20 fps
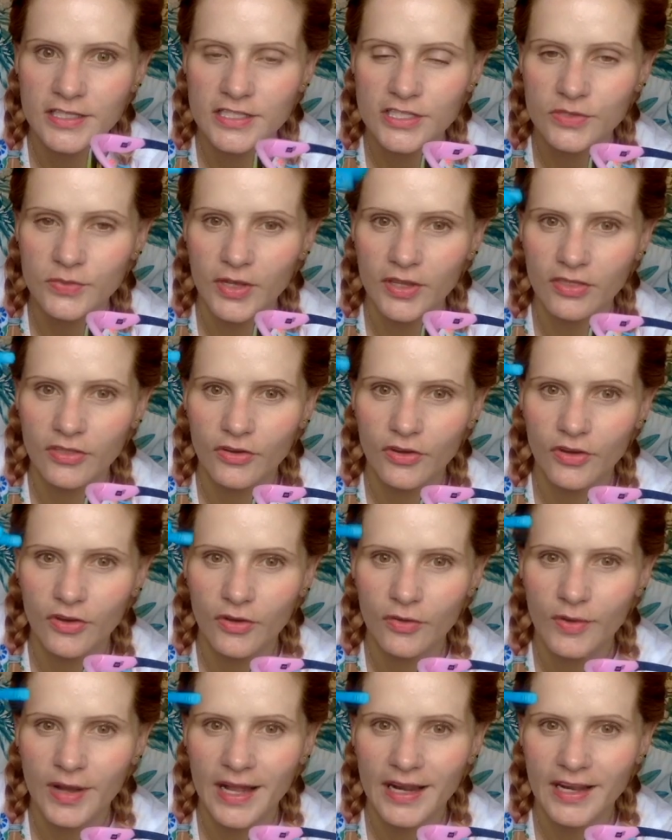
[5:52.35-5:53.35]
so I
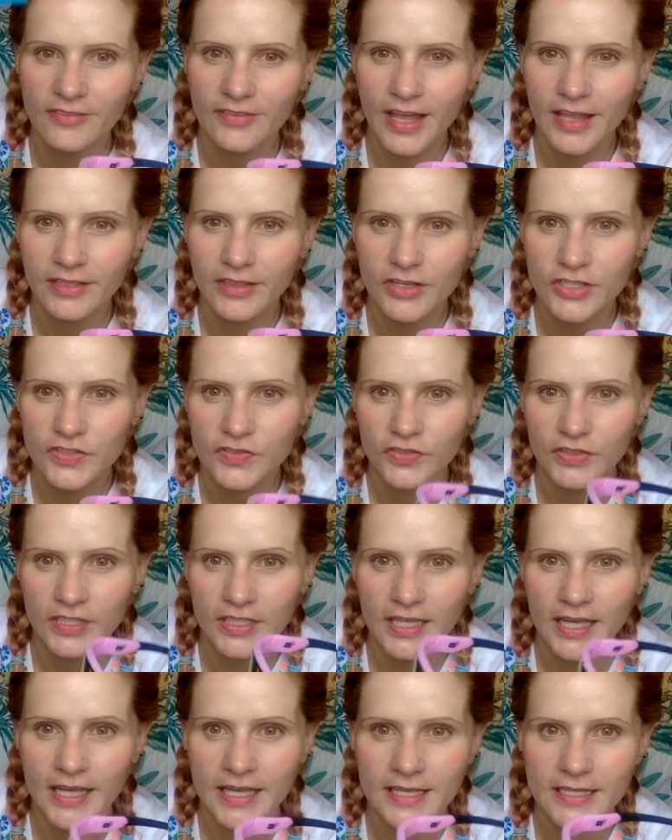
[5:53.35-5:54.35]
thought, well, I've had those for
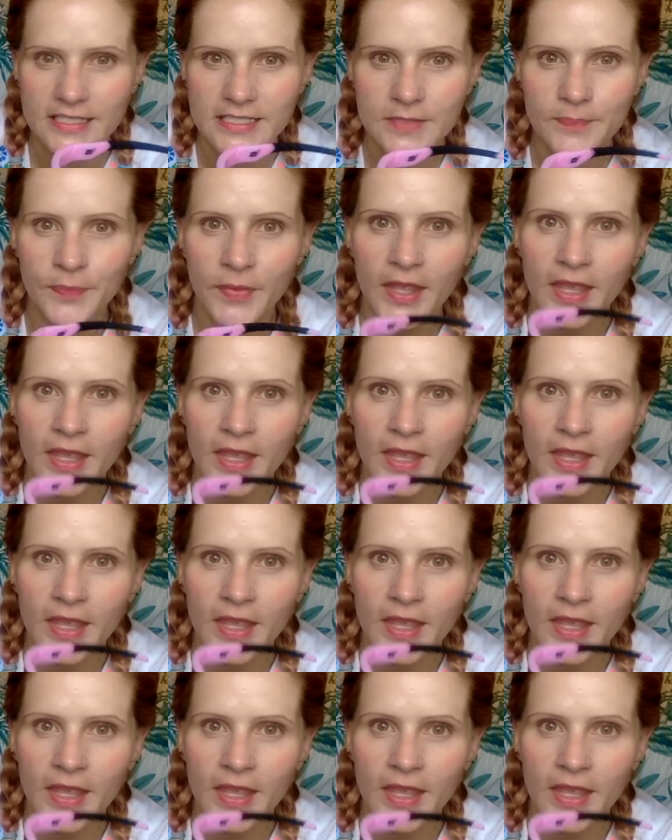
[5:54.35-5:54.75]
years,